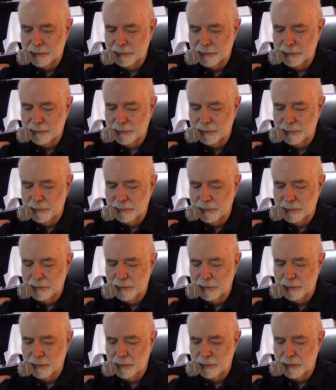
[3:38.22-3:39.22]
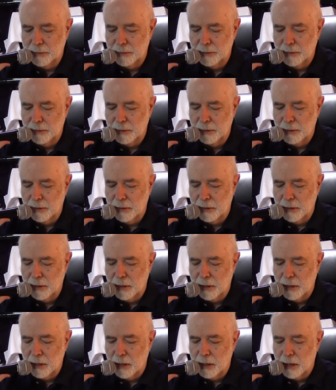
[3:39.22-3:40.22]

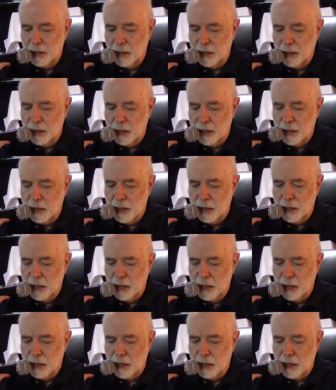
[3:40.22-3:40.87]
No one is speaking in this clip.